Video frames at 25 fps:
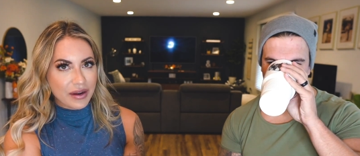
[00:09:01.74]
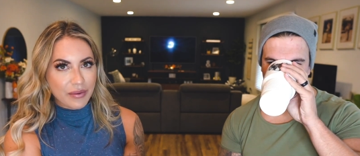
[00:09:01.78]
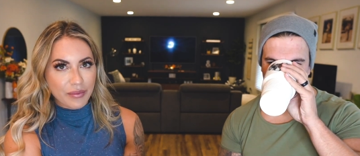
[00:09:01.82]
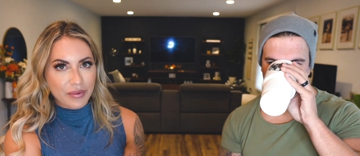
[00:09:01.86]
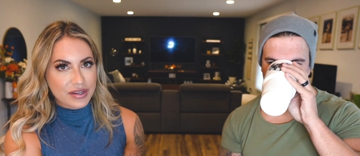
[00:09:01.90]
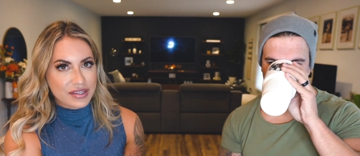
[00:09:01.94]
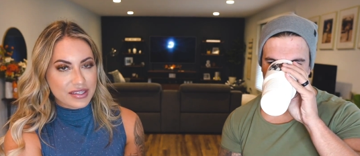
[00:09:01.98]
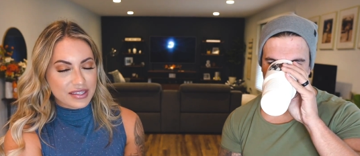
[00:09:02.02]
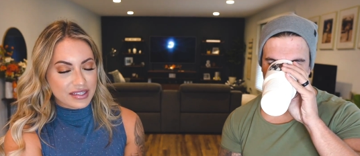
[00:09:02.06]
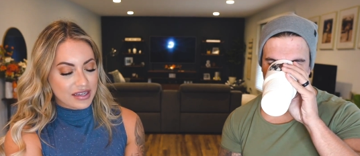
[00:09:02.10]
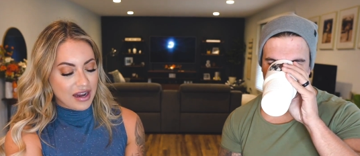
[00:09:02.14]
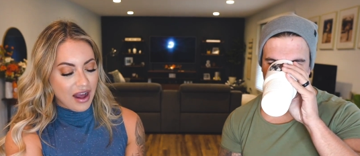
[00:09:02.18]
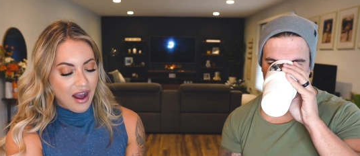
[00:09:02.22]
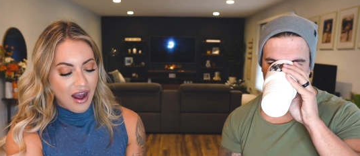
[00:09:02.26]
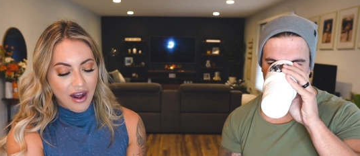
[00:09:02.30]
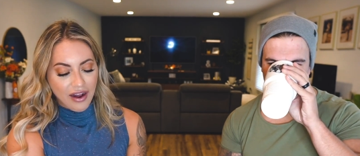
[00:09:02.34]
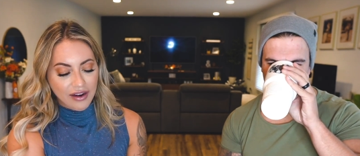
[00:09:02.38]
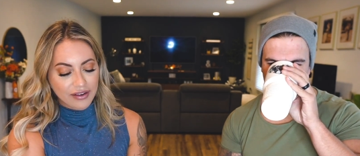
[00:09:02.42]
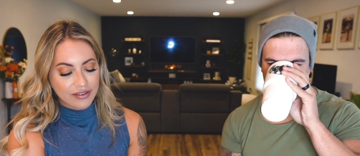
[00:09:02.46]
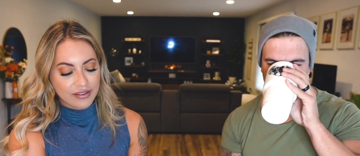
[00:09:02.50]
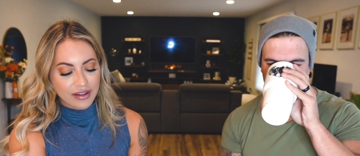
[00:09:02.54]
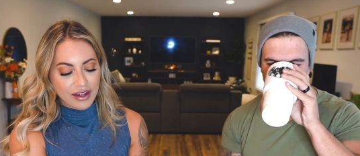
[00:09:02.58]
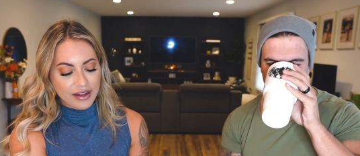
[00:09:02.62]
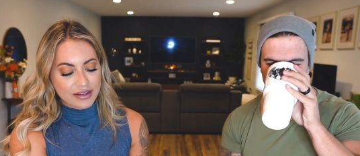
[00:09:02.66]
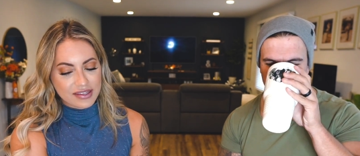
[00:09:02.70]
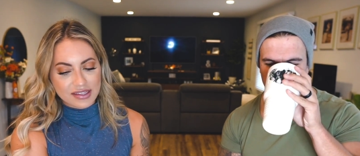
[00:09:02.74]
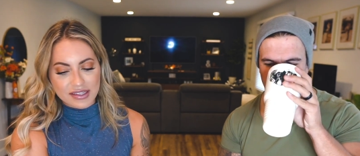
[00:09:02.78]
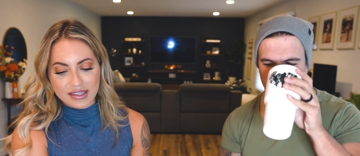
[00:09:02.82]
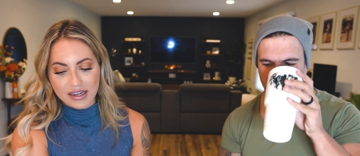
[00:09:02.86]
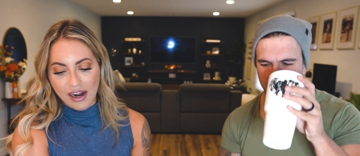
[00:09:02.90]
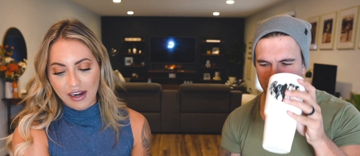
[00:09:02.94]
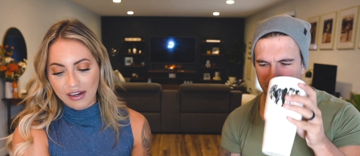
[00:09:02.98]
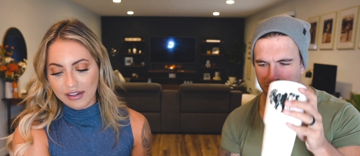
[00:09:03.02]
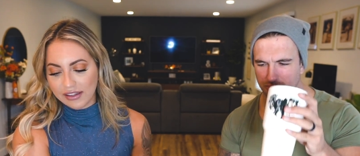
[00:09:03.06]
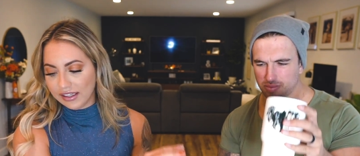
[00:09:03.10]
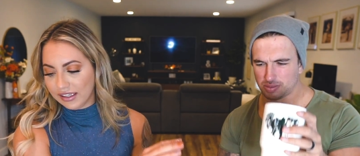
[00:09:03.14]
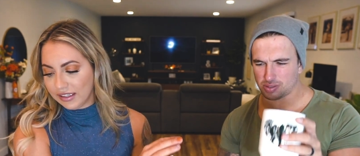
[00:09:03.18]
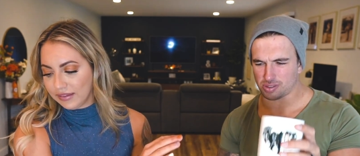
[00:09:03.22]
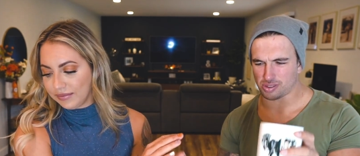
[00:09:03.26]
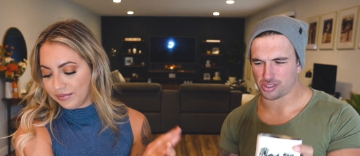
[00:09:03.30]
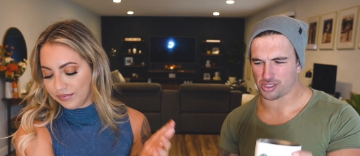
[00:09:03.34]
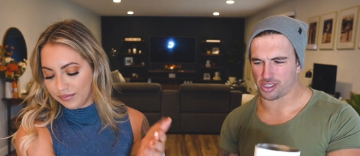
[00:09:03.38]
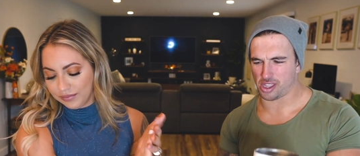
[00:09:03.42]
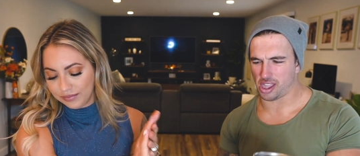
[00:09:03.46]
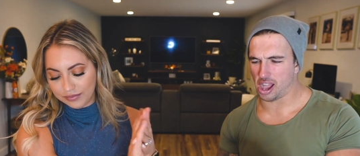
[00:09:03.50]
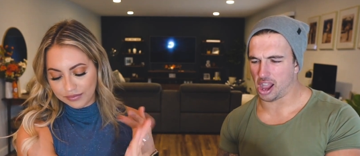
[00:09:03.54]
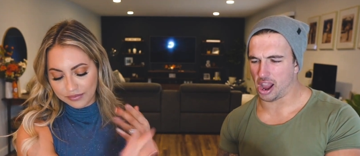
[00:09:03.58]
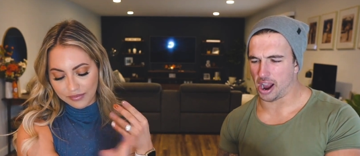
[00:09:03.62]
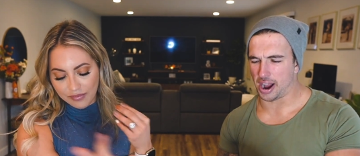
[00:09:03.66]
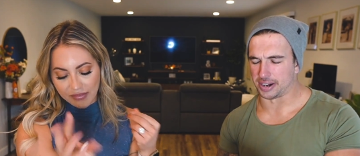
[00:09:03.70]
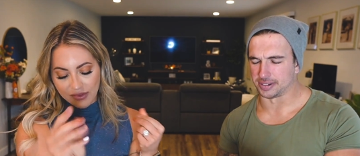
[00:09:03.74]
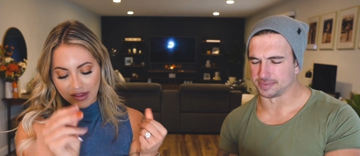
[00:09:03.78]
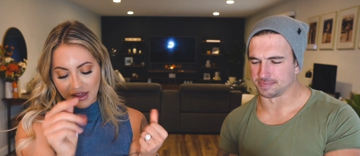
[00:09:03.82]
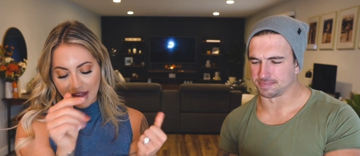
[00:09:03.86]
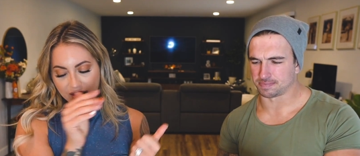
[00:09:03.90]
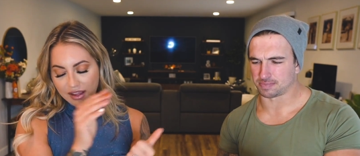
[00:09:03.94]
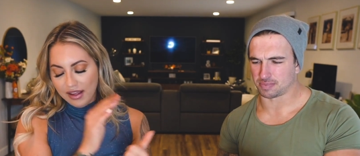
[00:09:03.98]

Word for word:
Speaker 1: it was not. That's not good. Yeah.